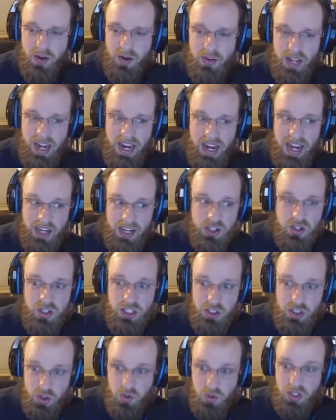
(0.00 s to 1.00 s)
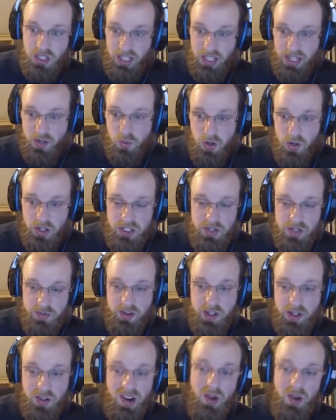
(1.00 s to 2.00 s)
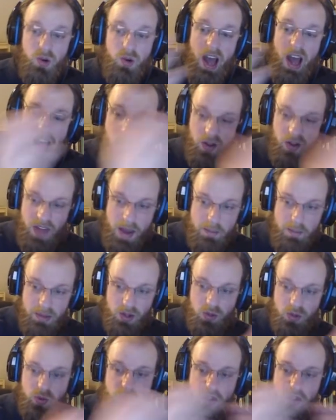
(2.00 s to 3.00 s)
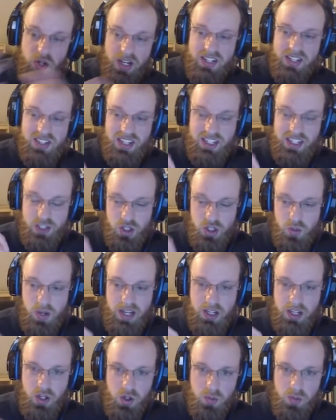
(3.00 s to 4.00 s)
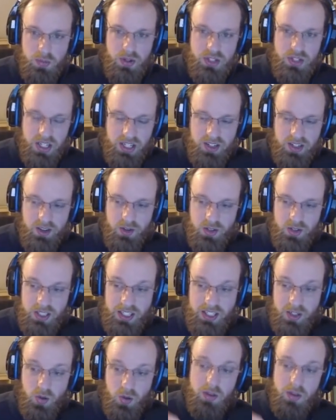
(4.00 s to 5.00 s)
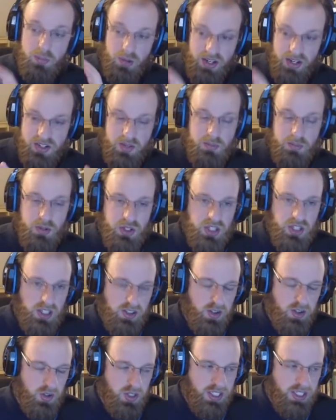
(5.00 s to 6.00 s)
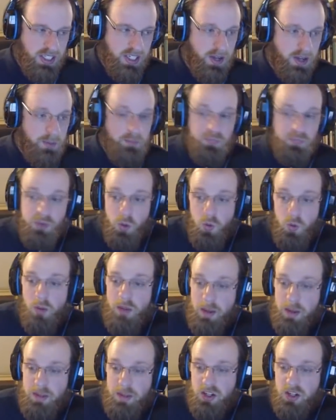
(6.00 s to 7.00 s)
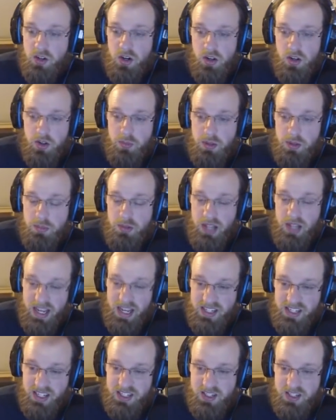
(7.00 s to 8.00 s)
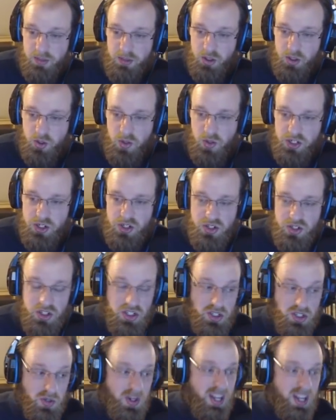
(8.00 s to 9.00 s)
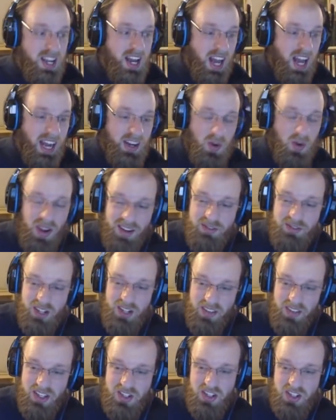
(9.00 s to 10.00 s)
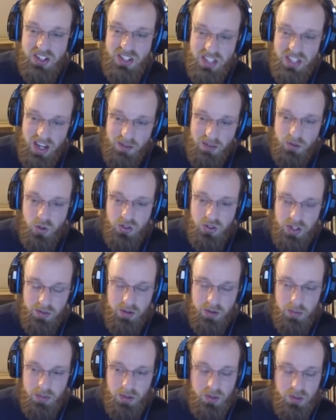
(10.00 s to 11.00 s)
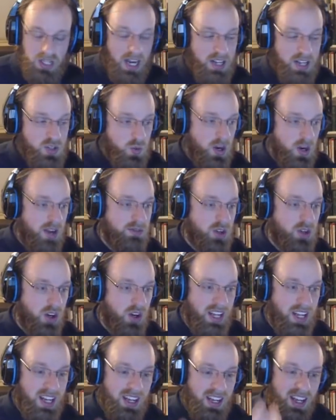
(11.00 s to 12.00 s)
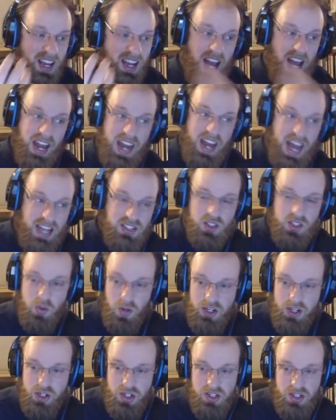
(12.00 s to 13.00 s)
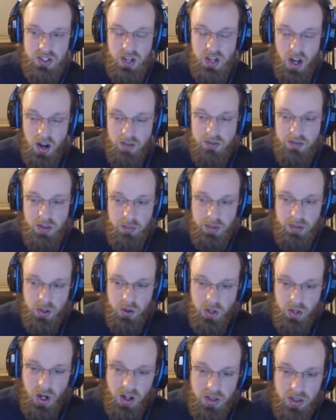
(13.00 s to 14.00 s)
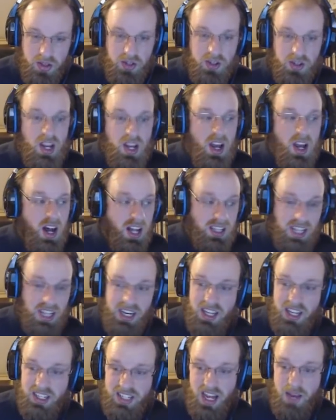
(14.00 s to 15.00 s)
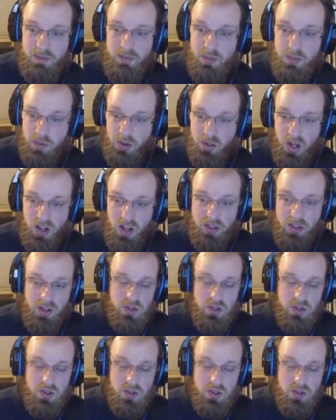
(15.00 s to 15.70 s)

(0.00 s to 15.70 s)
and actually do the legwork to figure out how that build will translate to a new particular league or the present particular league. Well, maybe there are other people asking similar questions to you. I know I've done this on several different build guides where I've gone in and asked questions of the build author. A lot of the times, build authors